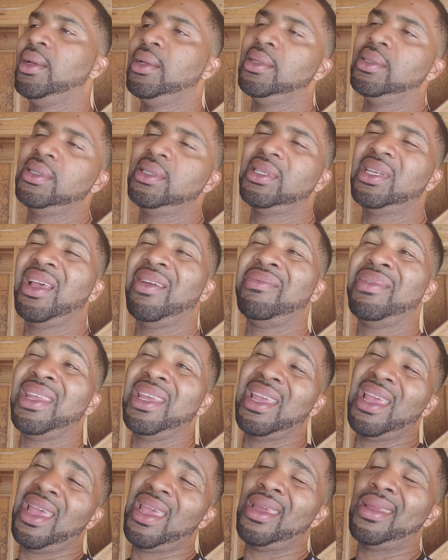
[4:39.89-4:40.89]

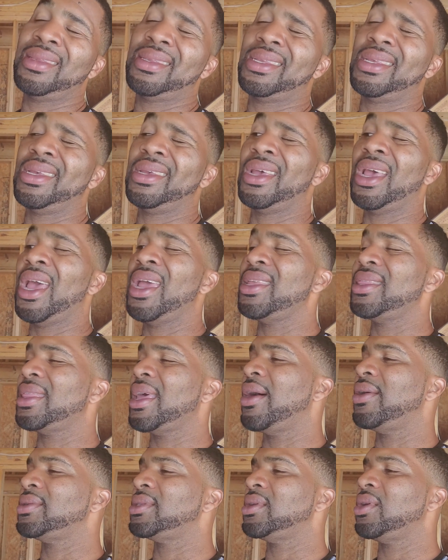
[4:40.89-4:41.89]
78 to
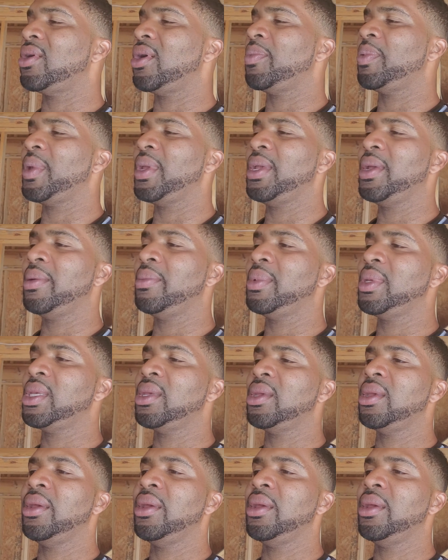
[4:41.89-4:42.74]
8,000 RPMs.